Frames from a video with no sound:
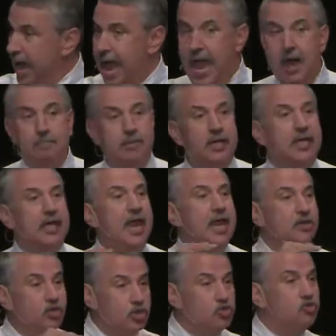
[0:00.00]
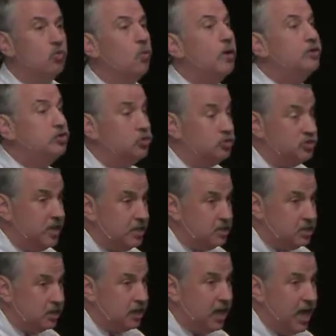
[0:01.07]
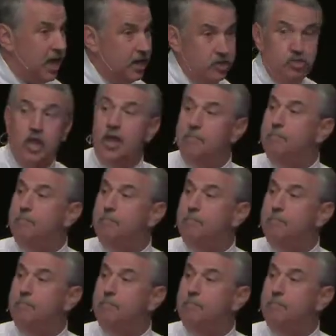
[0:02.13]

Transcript: Applications were what you sent to college.